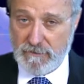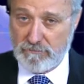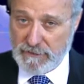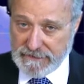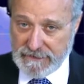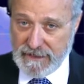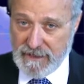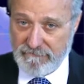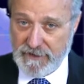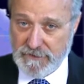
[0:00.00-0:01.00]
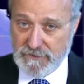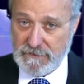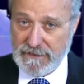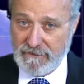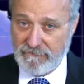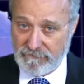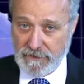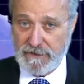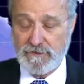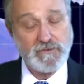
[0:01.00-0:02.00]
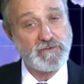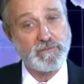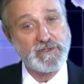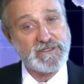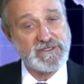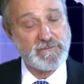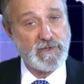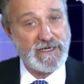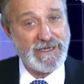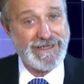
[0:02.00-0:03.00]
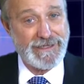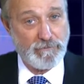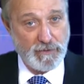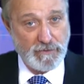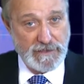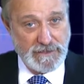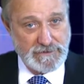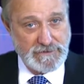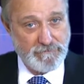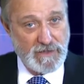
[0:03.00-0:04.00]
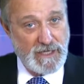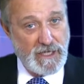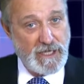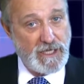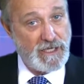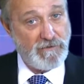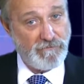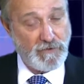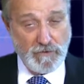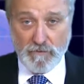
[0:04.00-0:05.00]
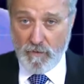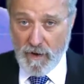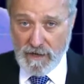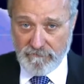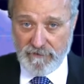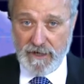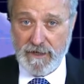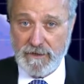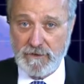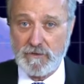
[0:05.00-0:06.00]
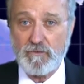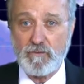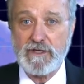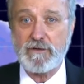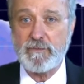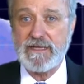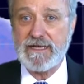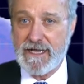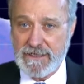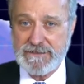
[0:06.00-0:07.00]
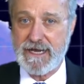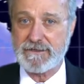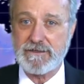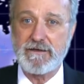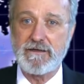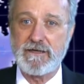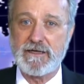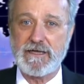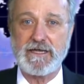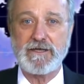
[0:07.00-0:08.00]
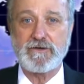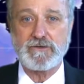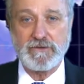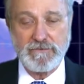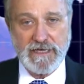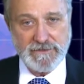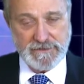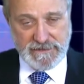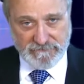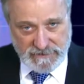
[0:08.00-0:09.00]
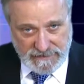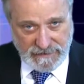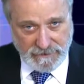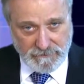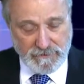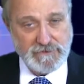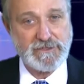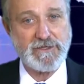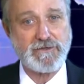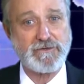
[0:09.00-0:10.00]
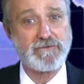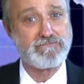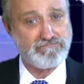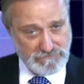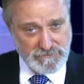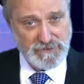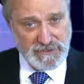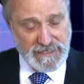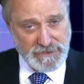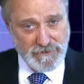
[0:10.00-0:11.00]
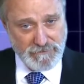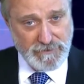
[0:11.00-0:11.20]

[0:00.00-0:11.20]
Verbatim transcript: completely confidential and free to participating employees. If you qualify, you will be contacted in 2017, so stay tuned.